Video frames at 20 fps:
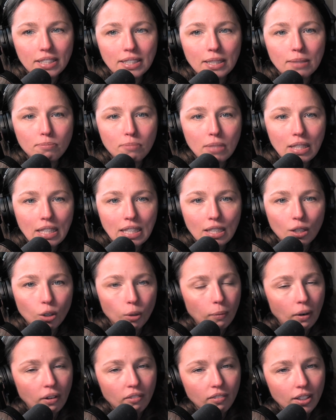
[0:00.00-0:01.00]
isn't me
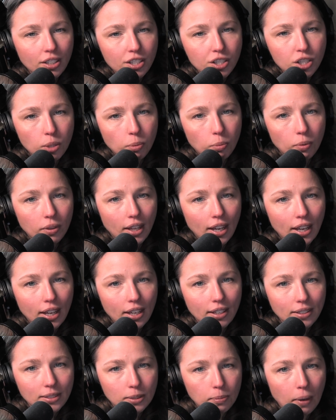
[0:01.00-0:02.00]
or my relationship with
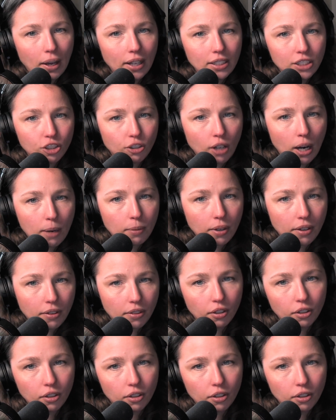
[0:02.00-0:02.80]
A, it's past trauma.